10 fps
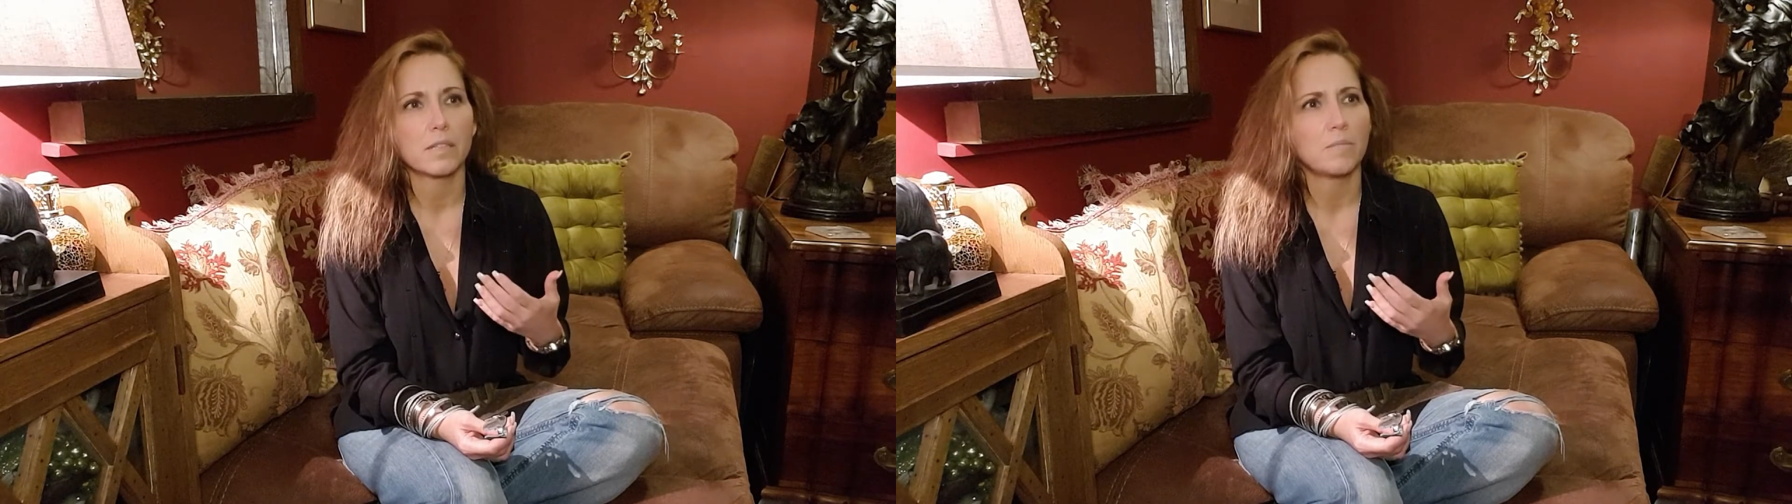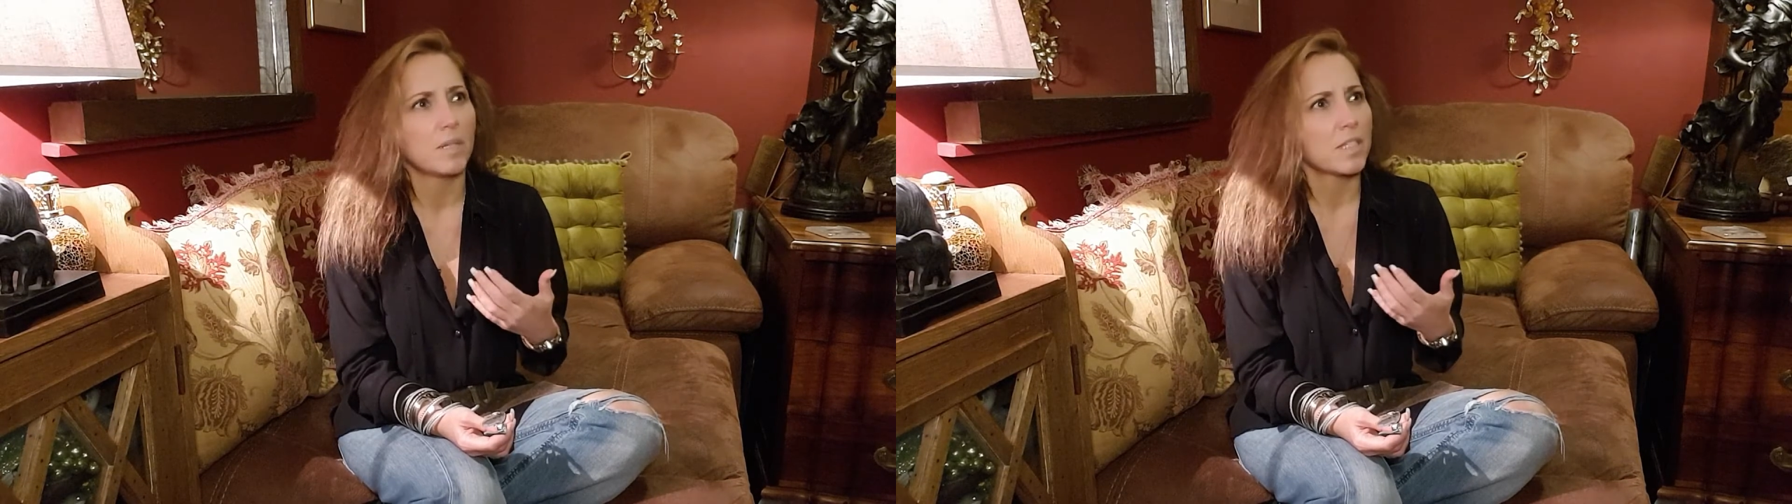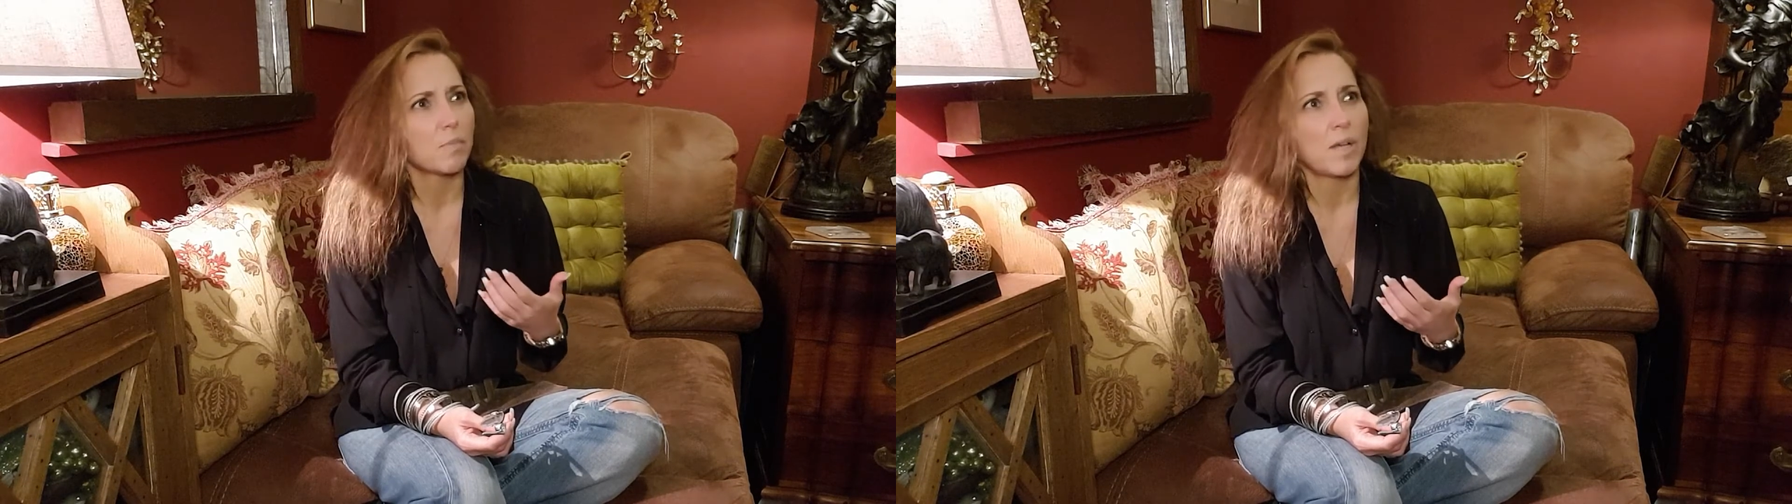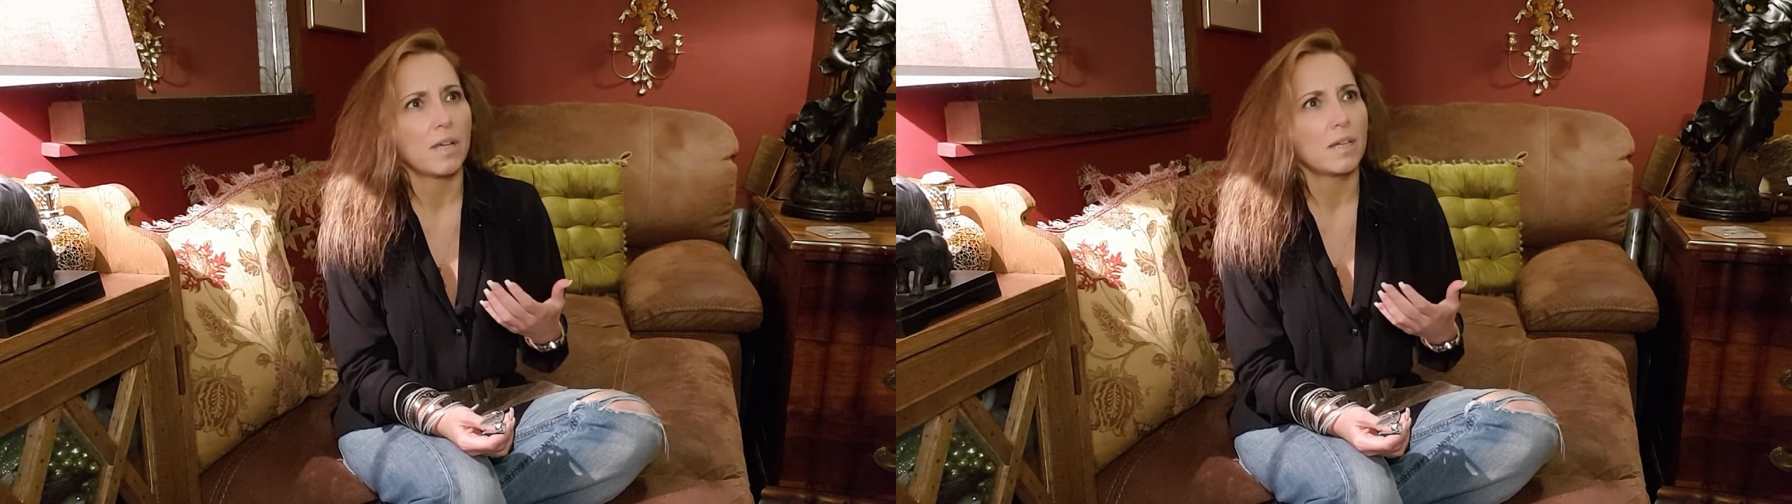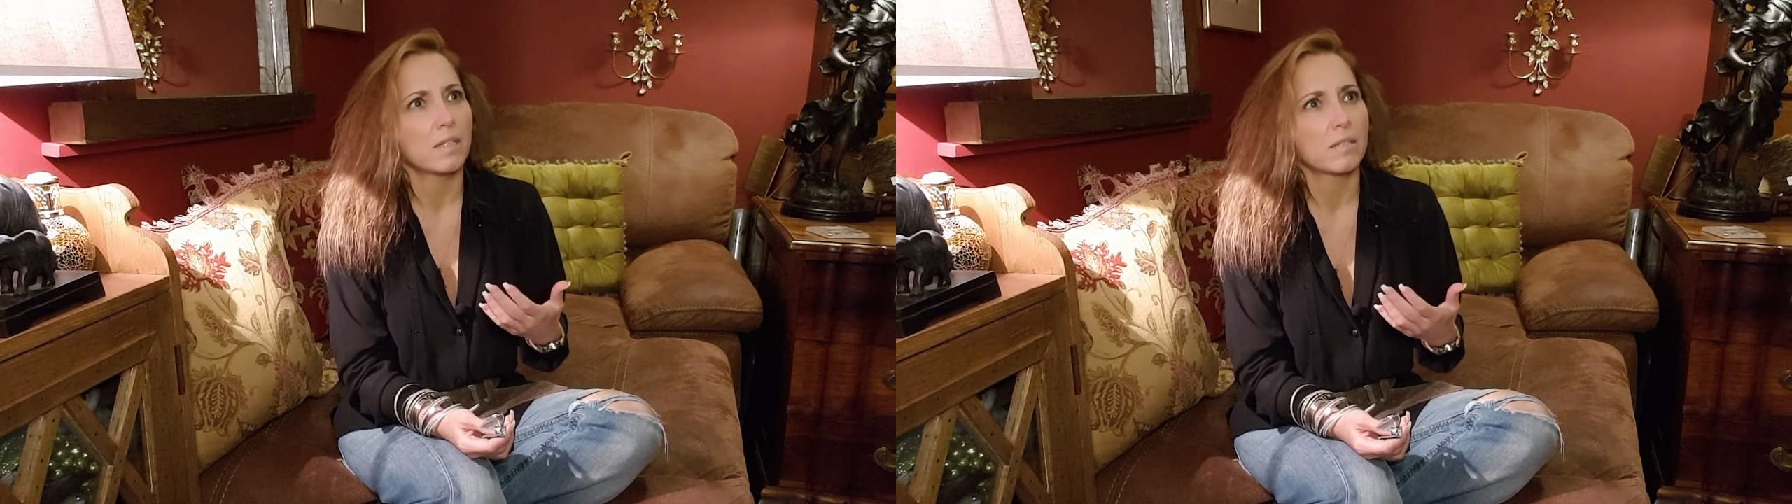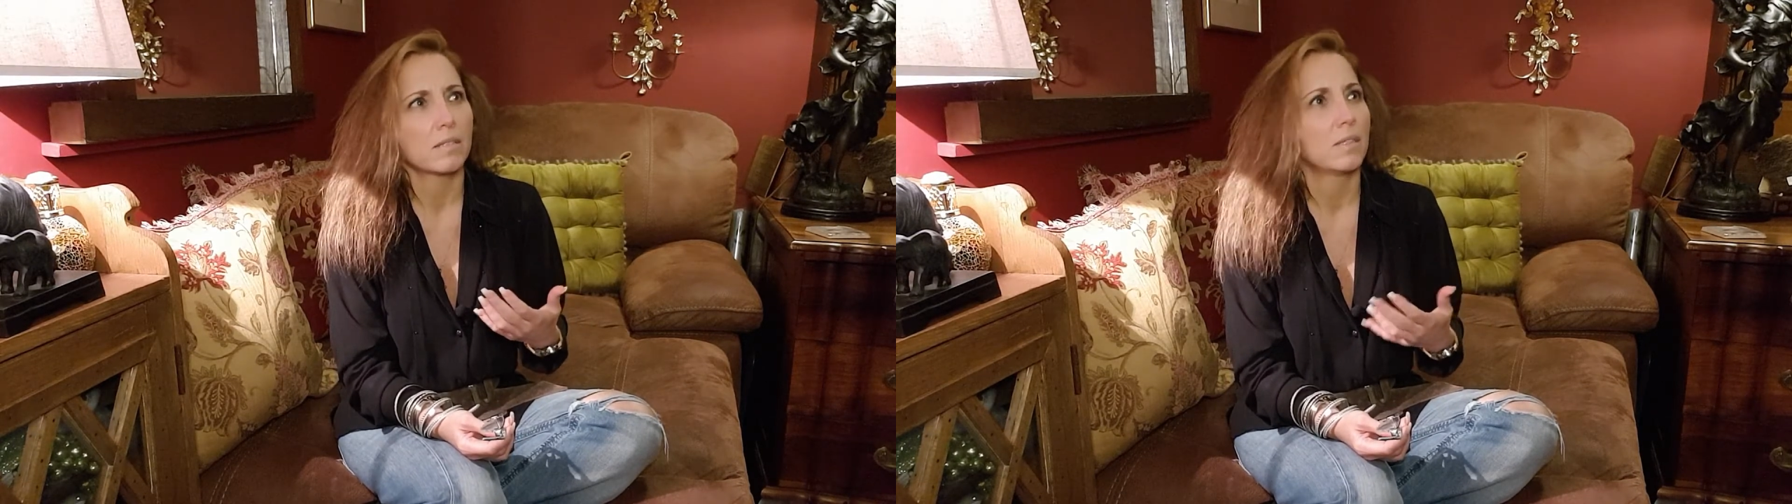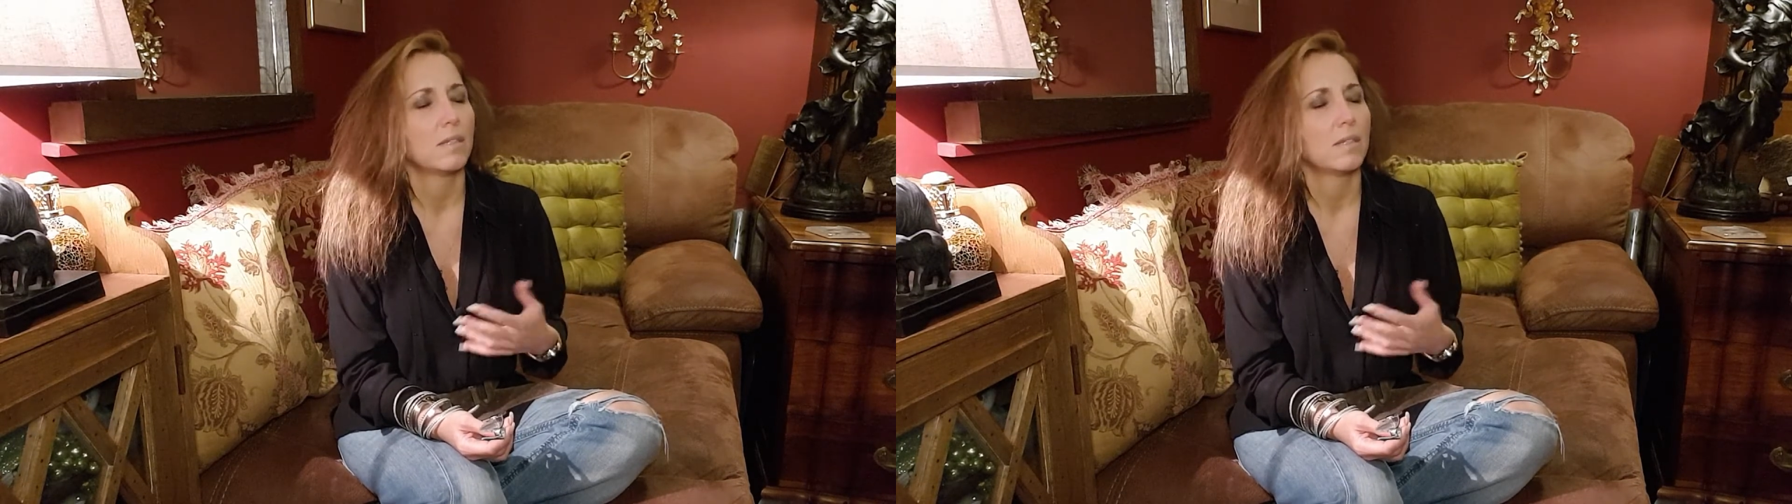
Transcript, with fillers: And by smart,